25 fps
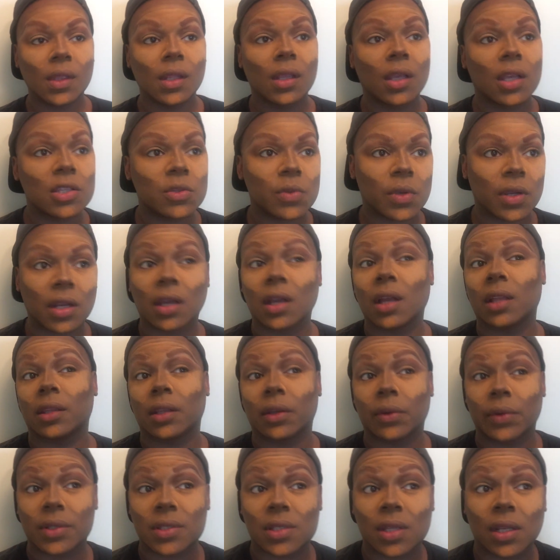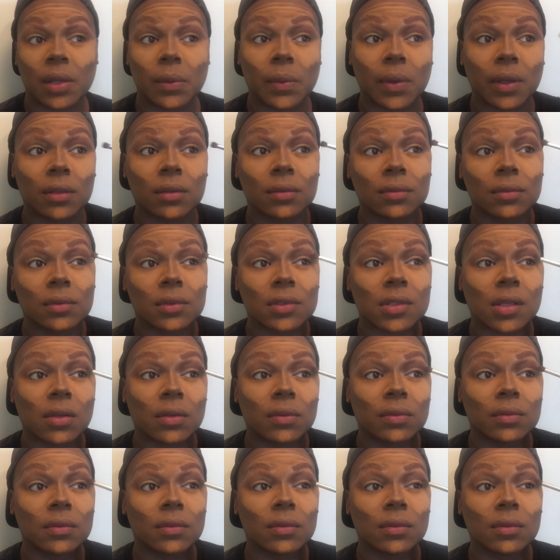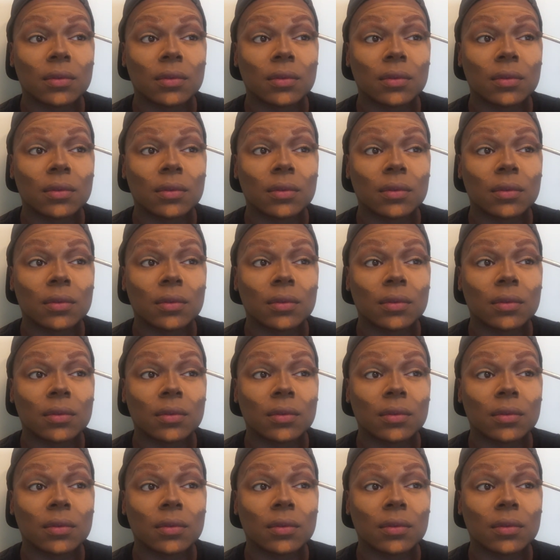Because we're going to cut the crease anyway, so.